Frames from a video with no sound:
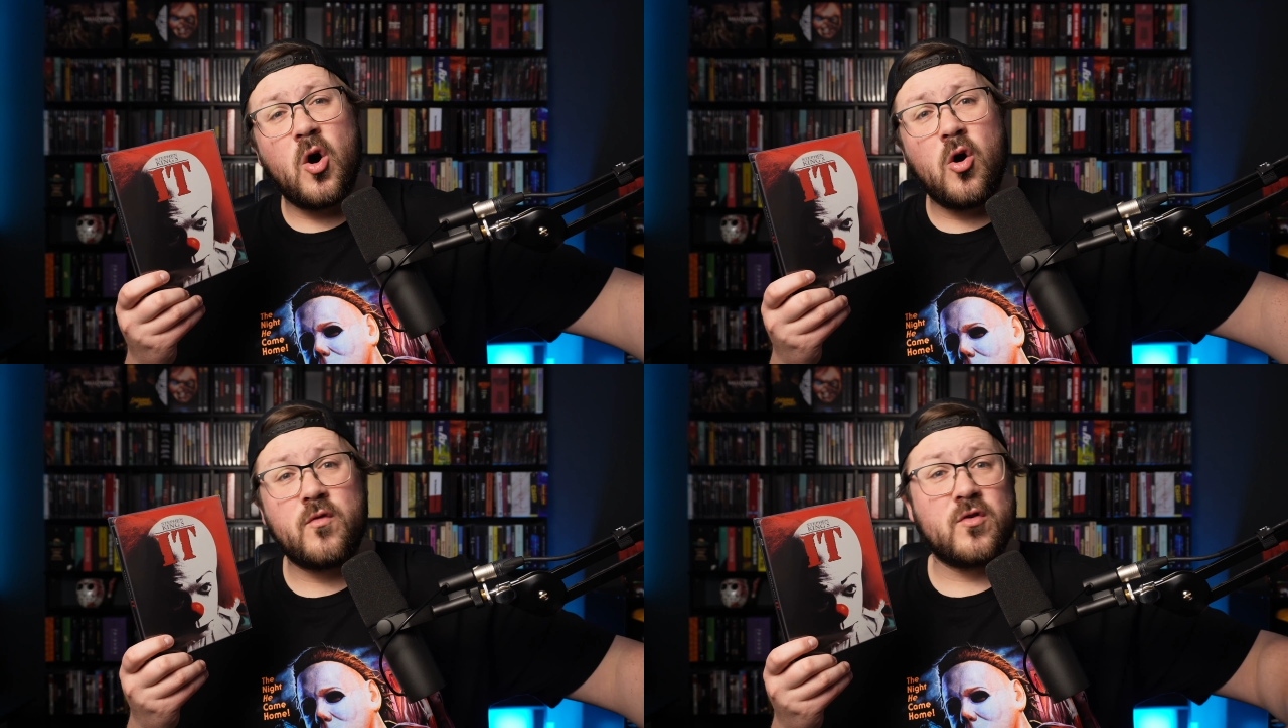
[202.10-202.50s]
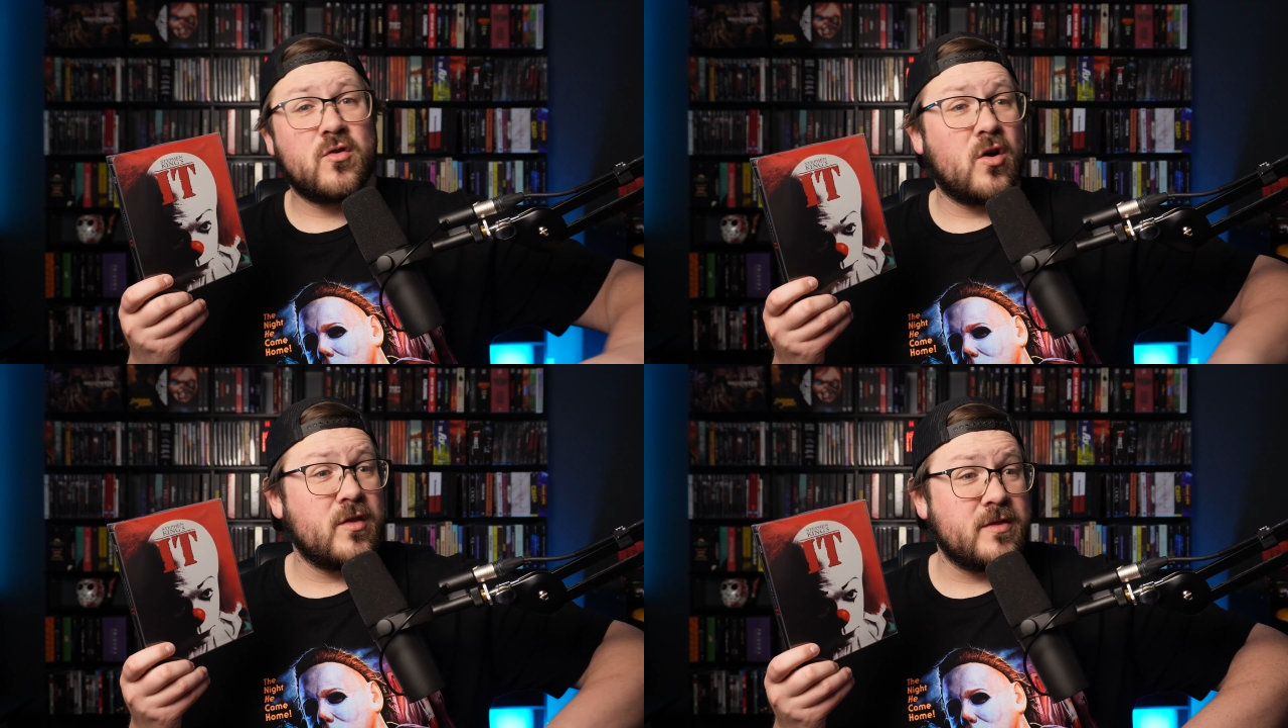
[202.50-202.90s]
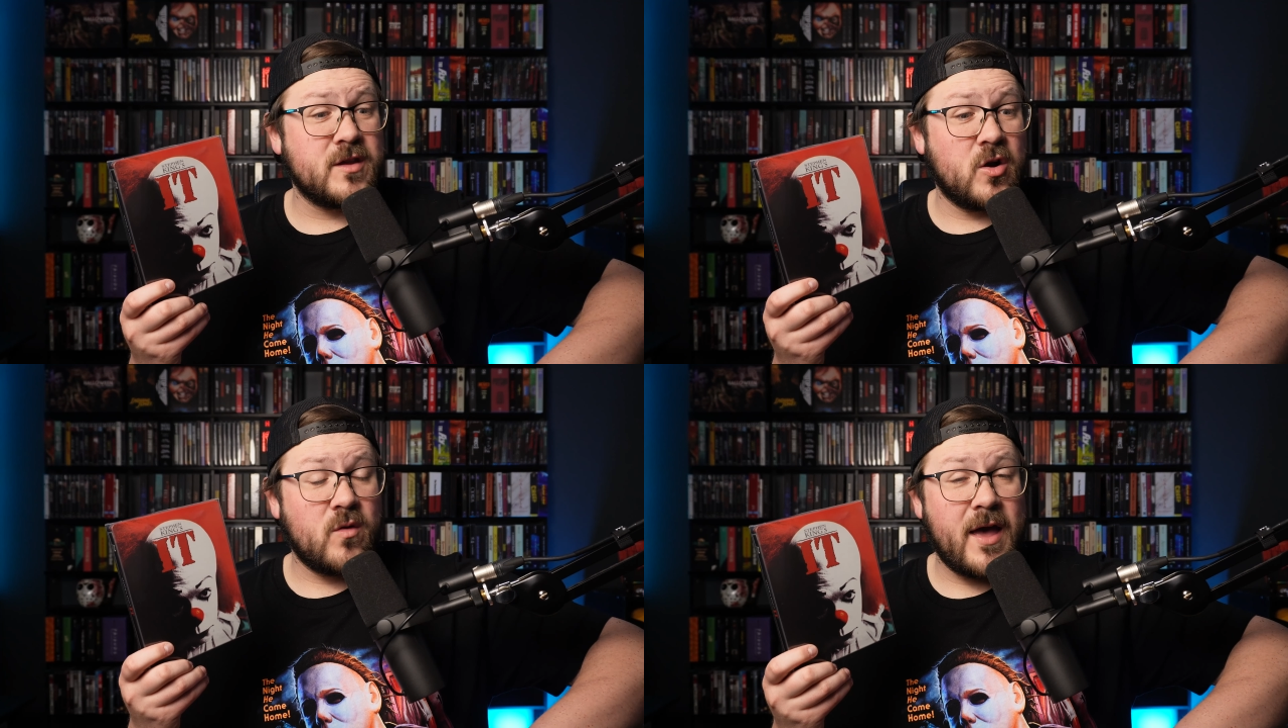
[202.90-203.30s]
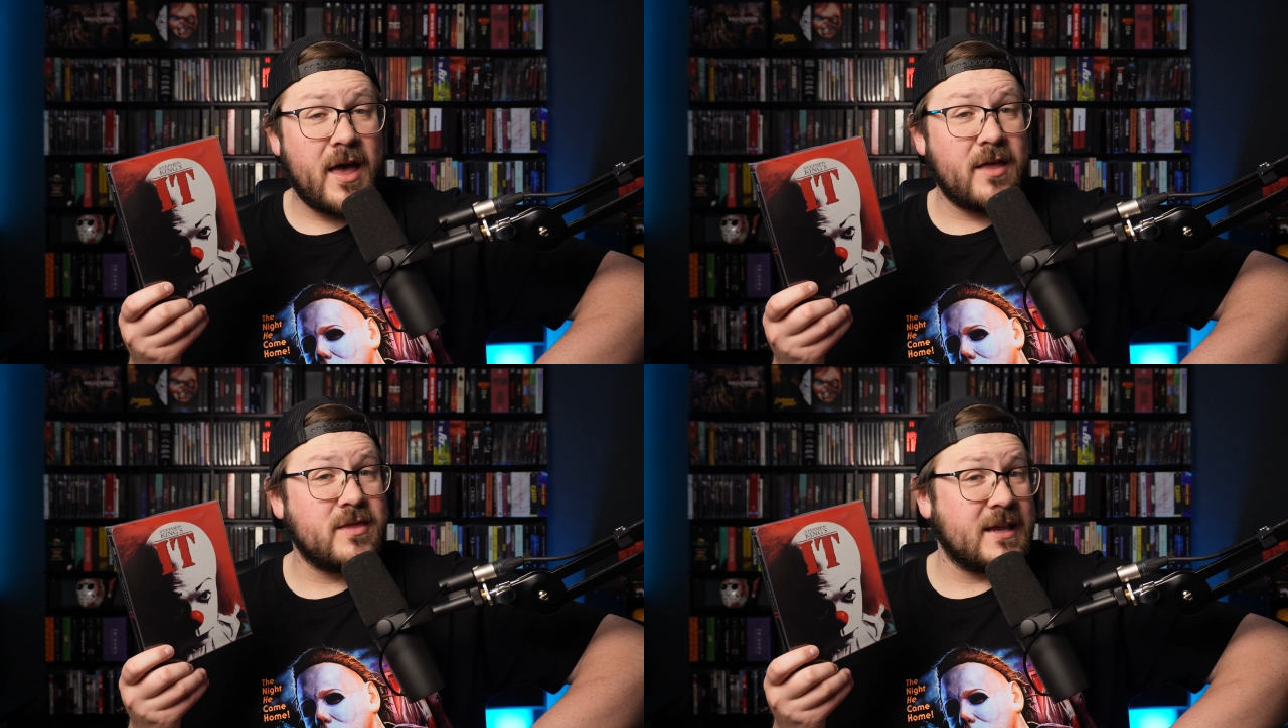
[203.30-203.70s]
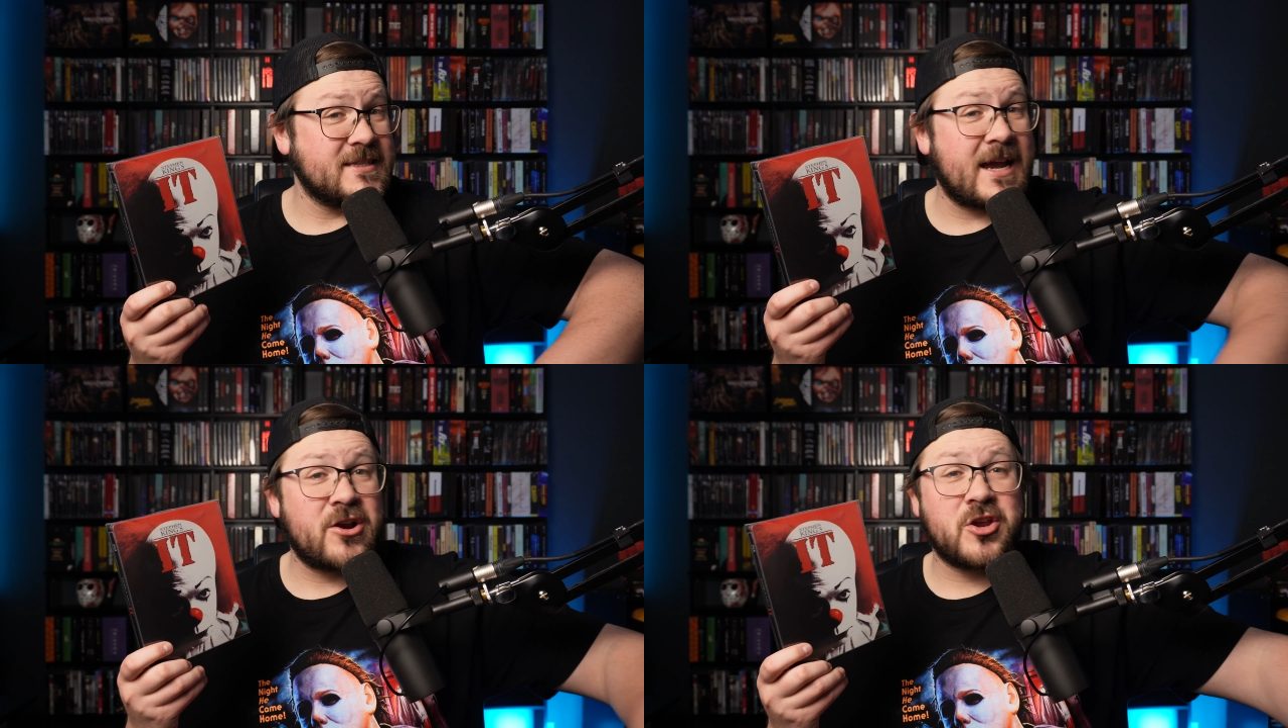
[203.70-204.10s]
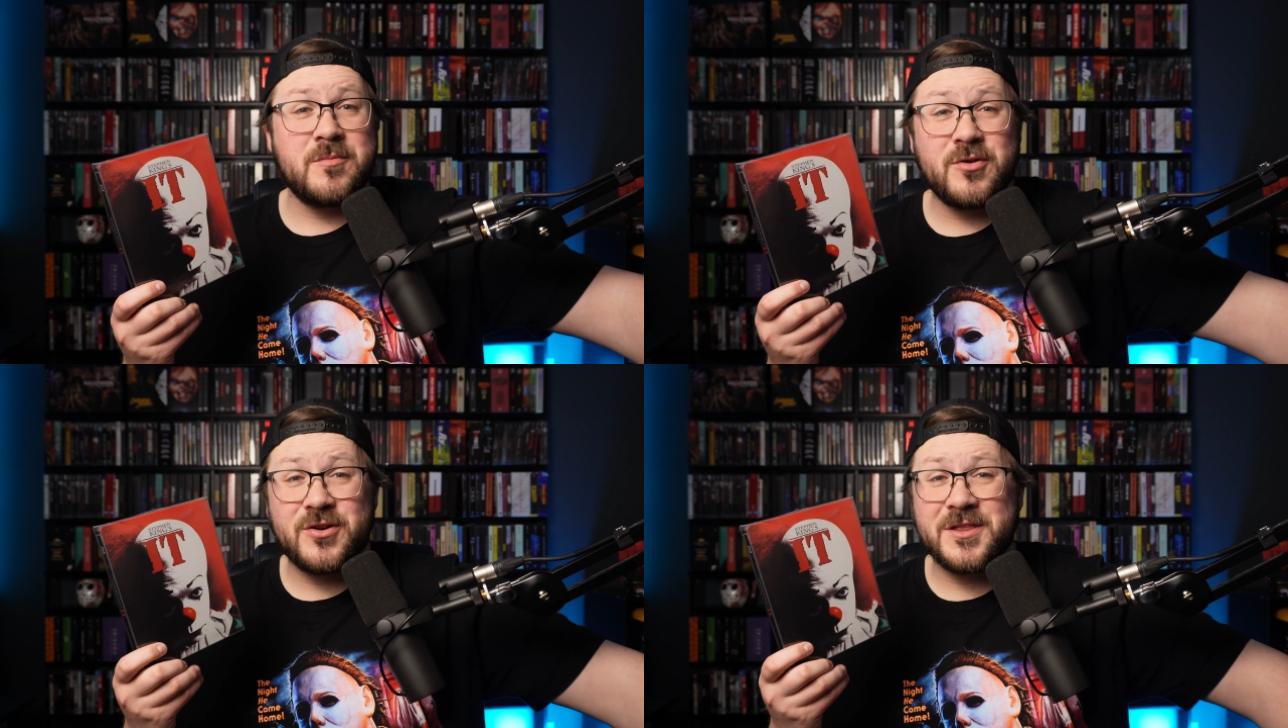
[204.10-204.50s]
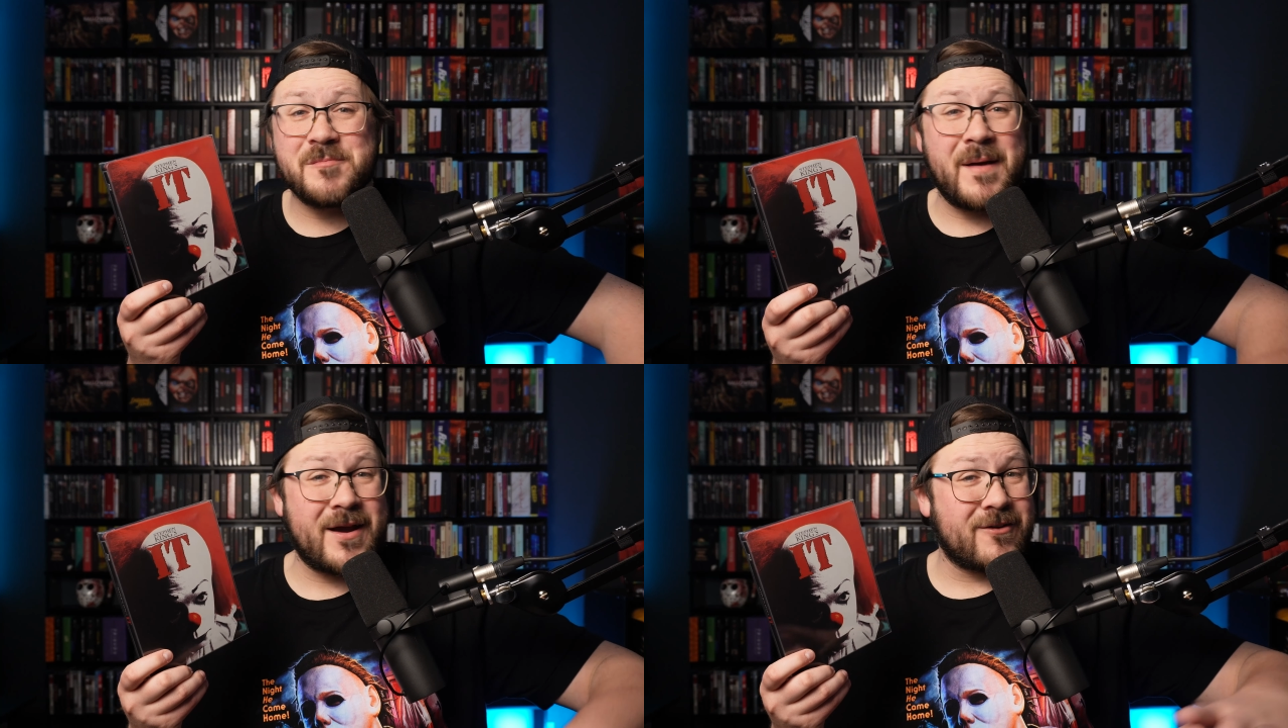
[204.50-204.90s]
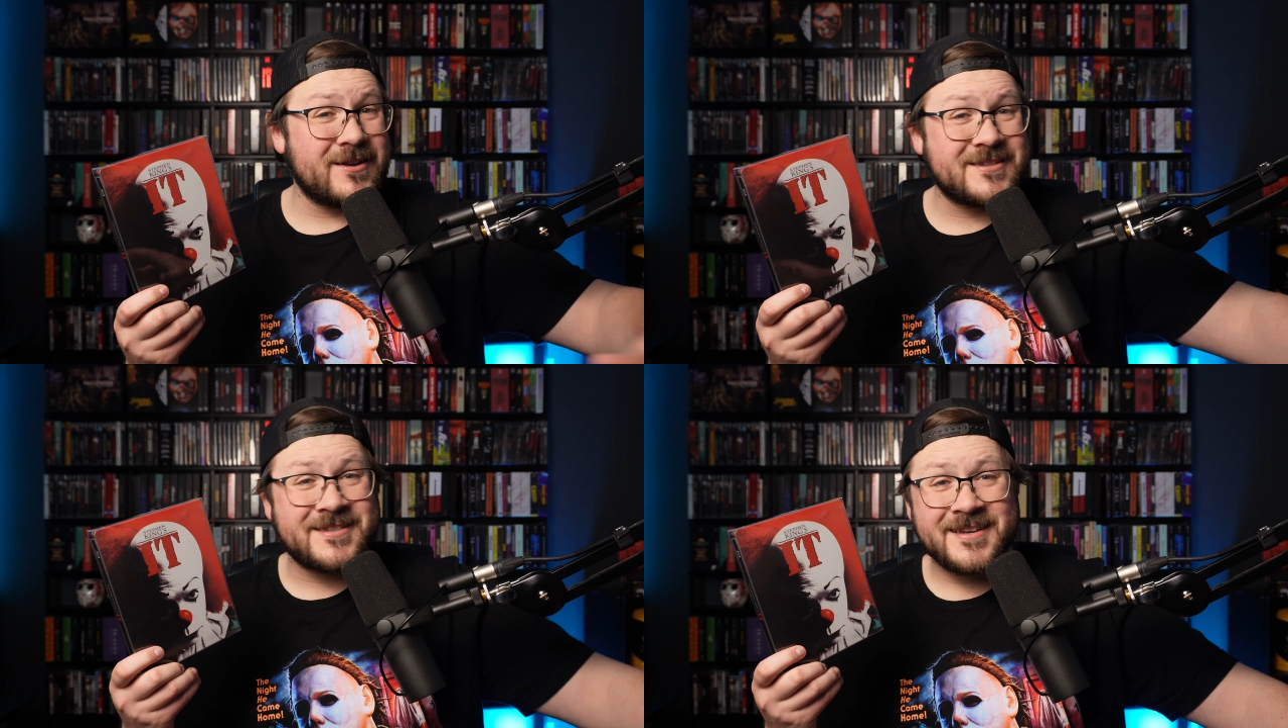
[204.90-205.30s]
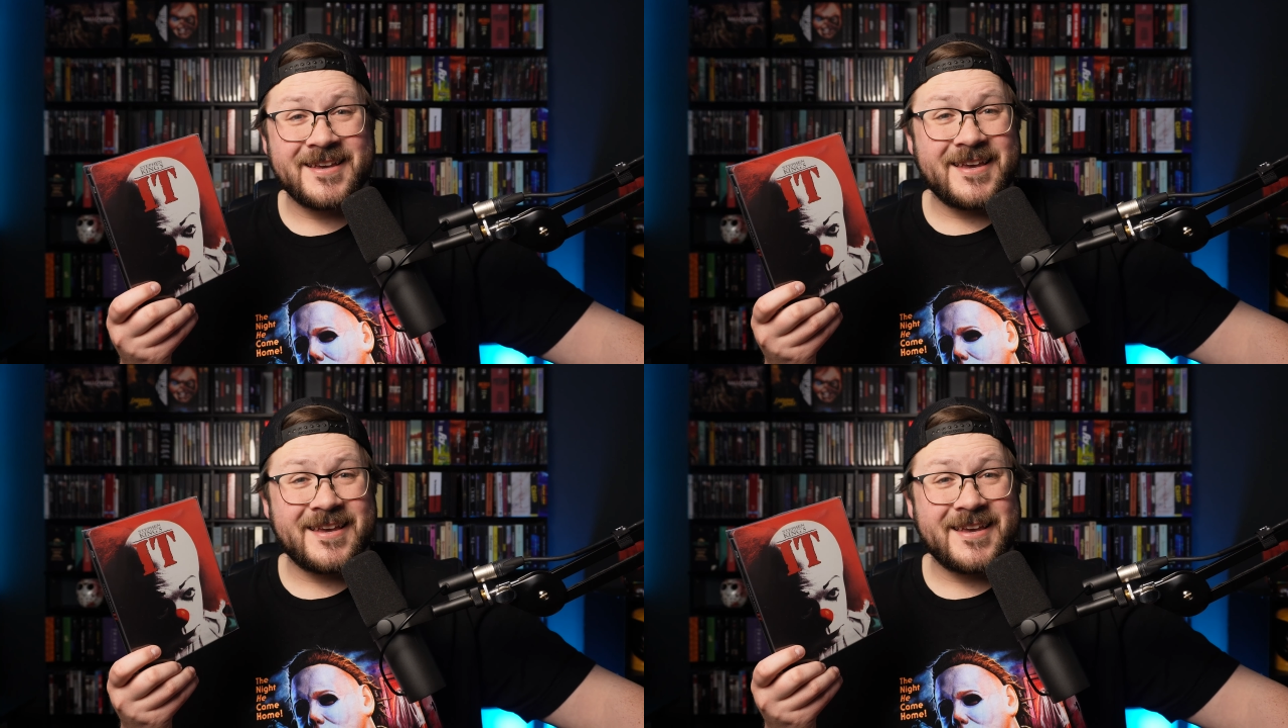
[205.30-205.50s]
over, the entire community, the parents